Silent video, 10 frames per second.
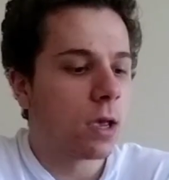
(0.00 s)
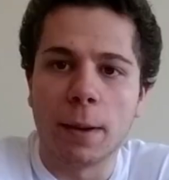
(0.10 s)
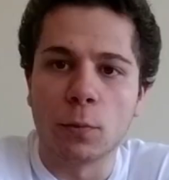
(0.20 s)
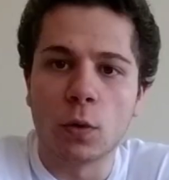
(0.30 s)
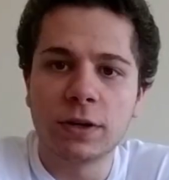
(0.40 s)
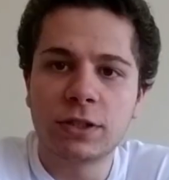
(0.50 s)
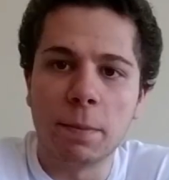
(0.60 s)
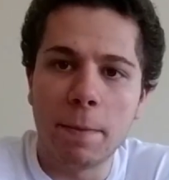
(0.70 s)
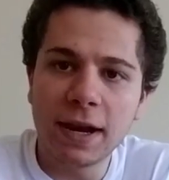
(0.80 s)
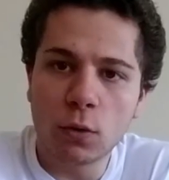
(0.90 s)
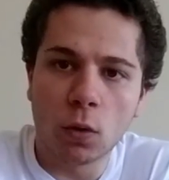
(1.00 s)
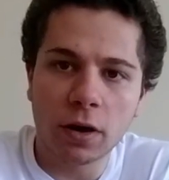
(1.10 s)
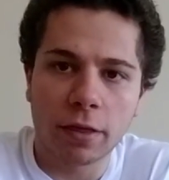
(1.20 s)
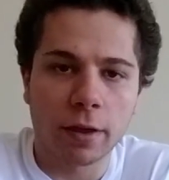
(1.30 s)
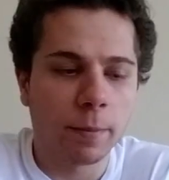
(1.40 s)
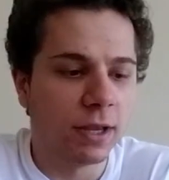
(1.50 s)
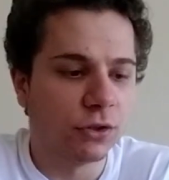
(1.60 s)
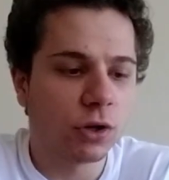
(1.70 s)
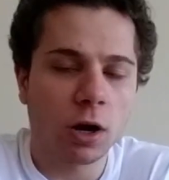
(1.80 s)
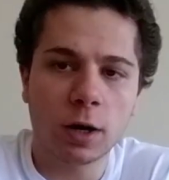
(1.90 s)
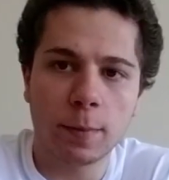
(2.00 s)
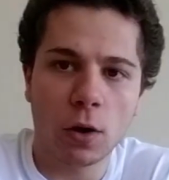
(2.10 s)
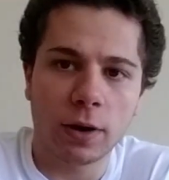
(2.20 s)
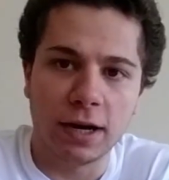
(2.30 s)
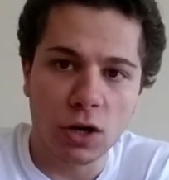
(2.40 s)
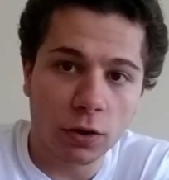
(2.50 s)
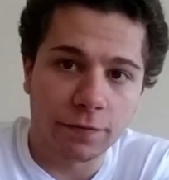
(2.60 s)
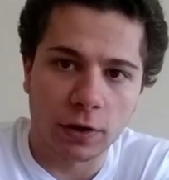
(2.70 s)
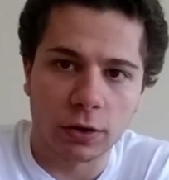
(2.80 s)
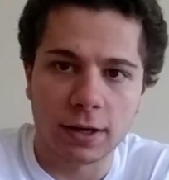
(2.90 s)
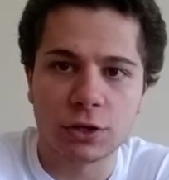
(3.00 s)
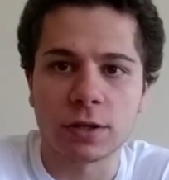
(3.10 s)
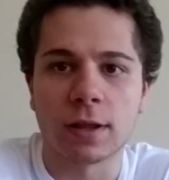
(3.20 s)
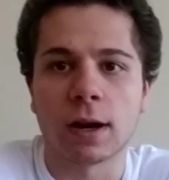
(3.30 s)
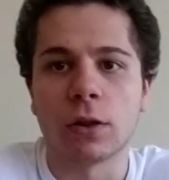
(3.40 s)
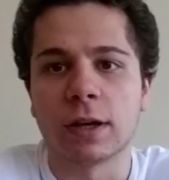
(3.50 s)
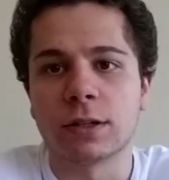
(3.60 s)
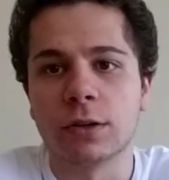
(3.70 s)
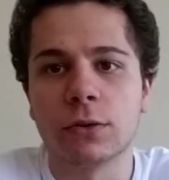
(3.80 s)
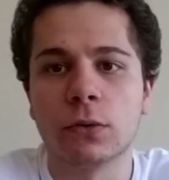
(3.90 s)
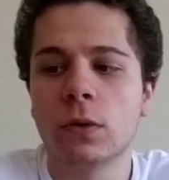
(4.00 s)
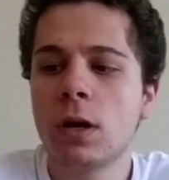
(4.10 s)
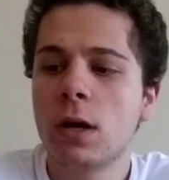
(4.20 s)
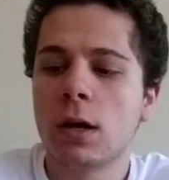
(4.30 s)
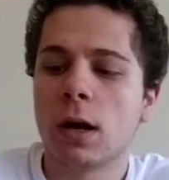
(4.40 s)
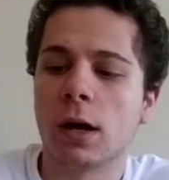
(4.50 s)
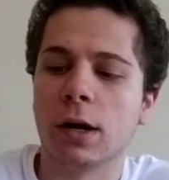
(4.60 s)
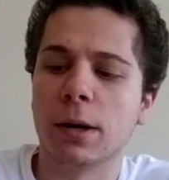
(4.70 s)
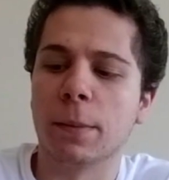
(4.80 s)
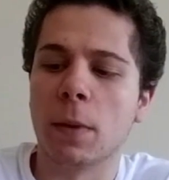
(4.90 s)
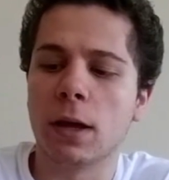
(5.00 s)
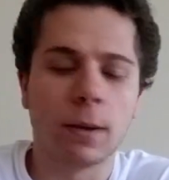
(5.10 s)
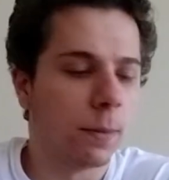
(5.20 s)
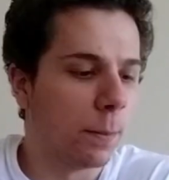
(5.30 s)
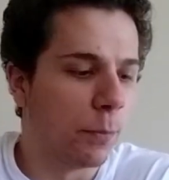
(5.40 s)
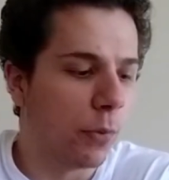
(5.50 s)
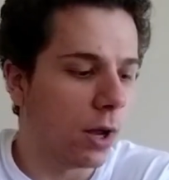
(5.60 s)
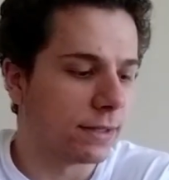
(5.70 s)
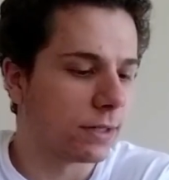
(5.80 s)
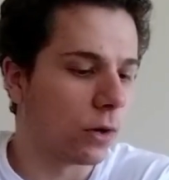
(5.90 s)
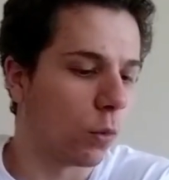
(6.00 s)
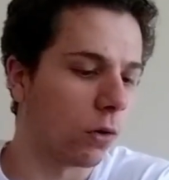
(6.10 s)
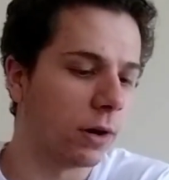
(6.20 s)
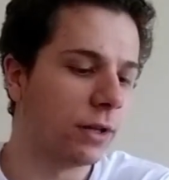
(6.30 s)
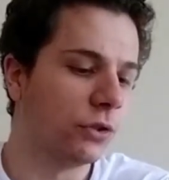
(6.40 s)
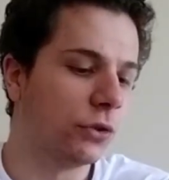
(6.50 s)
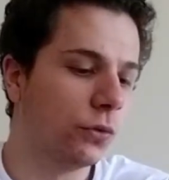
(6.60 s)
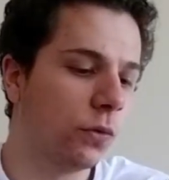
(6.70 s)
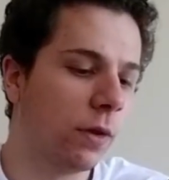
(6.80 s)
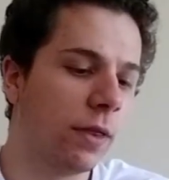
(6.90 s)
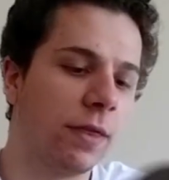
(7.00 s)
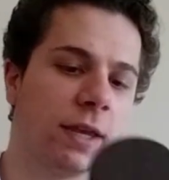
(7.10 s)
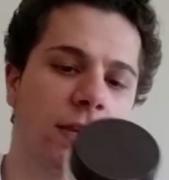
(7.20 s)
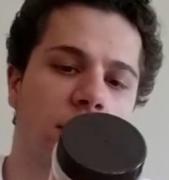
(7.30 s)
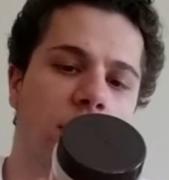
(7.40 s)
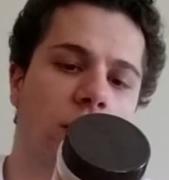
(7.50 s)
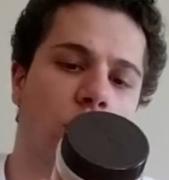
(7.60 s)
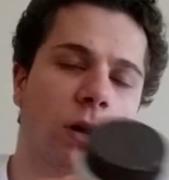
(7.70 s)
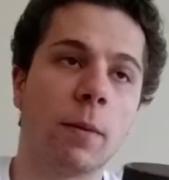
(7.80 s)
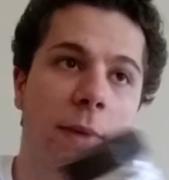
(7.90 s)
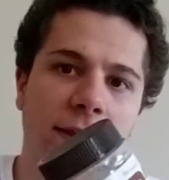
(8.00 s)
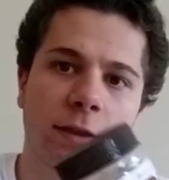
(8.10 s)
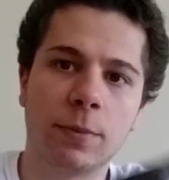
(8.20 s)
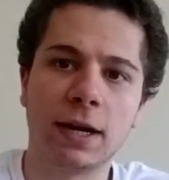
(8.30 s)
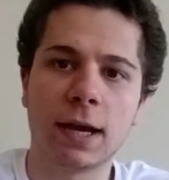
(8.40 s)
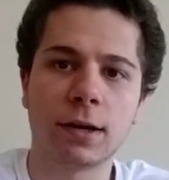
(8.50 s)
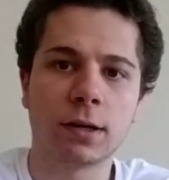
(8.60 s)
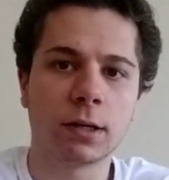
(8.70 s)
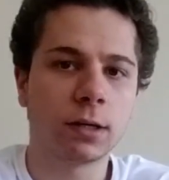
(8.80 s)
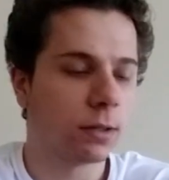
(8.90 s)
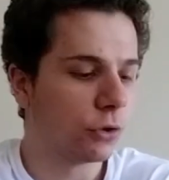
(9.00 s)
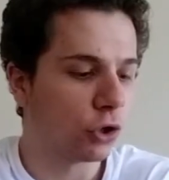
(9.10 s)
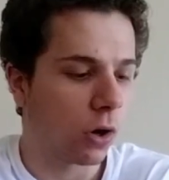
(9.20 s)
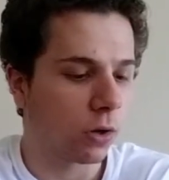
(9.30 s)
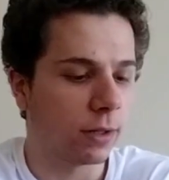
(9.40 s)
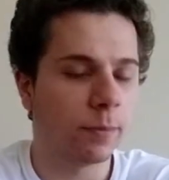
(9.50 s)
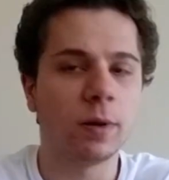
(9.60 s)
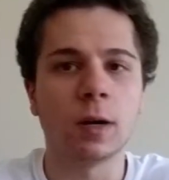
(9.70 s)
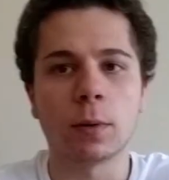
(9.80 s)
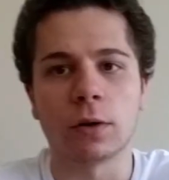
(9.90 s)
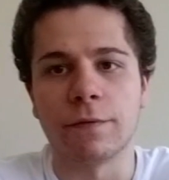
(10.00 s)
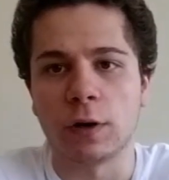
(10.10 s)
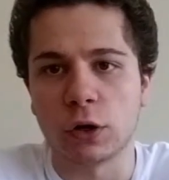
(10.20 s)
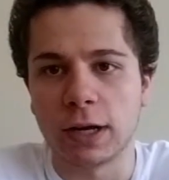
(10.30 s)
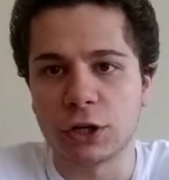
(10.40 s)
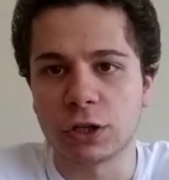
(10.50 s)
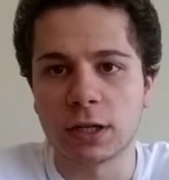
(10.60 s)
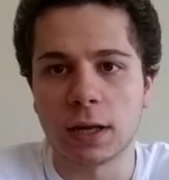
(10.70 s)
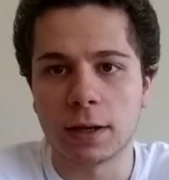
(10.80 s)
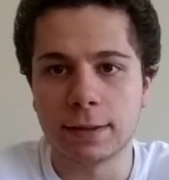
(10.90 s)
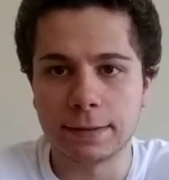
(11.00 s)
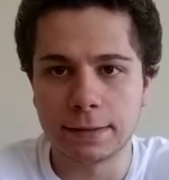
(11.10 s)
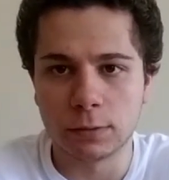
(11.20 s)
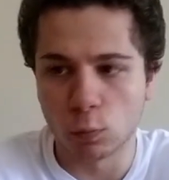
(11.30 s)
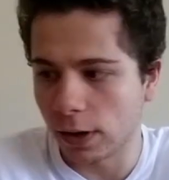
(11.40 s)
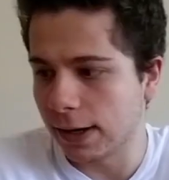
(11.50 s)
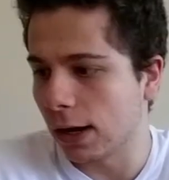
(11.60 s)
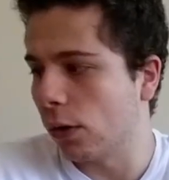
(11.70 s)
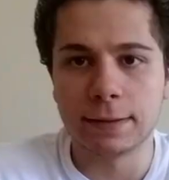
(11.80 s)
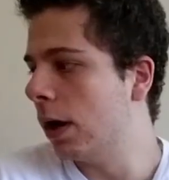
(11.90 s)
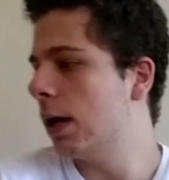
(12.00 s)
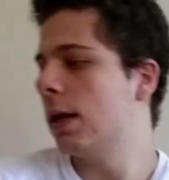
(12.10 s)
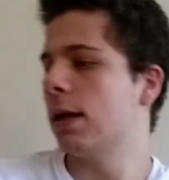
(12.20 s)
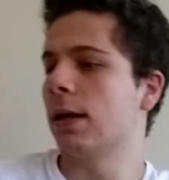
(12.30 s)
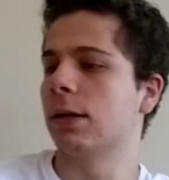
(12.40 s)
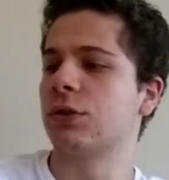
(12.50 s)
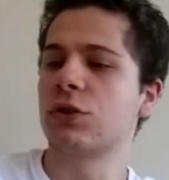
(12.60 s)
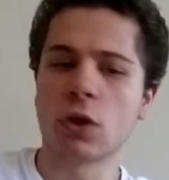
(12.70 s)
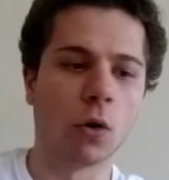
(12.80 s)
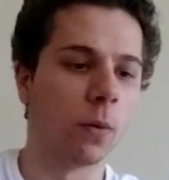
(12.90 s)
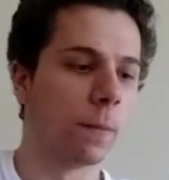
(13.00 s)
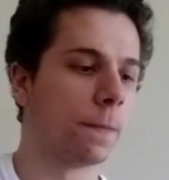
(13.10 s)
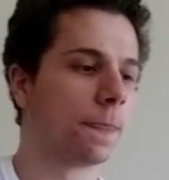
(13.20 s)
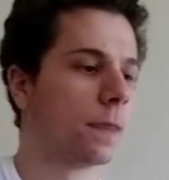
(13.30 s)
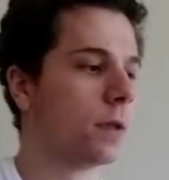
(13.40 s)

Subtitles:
I'm going to make one of them and talk about another variation that I like to do. But we're going to make the banana chocolate peanut butter variation right now. So,